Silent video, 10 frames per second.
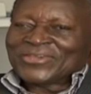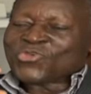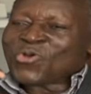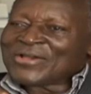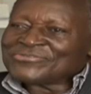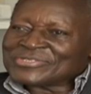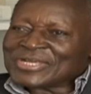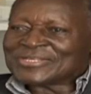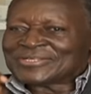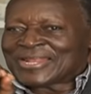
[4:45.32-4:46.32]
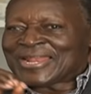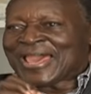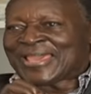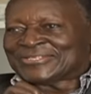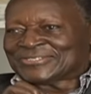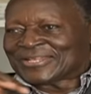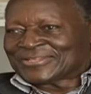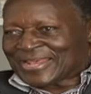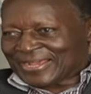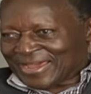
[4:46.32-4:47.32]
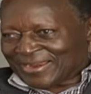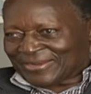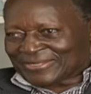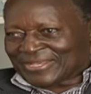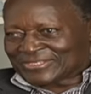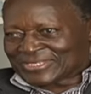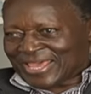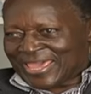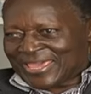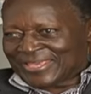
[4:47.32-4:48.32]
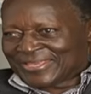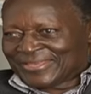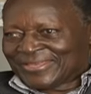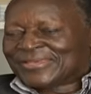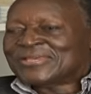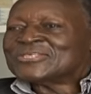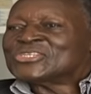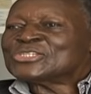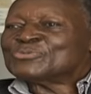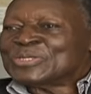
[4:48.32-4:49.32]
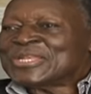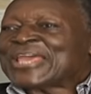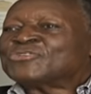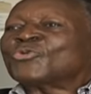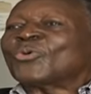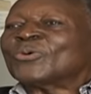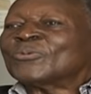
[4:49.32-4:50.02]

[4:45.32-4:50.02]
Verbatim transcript: You have studied the lines that the character is saying. Just be natural.